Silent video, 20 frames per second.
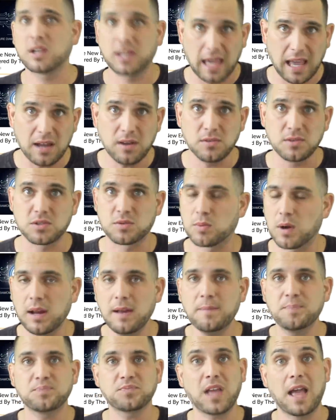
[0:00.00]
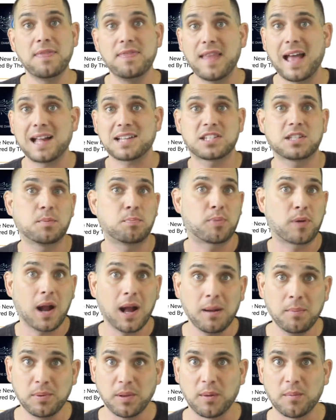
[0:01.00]
accounts, right? And that's the
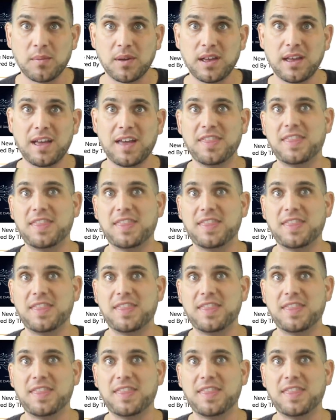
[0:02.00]
problem.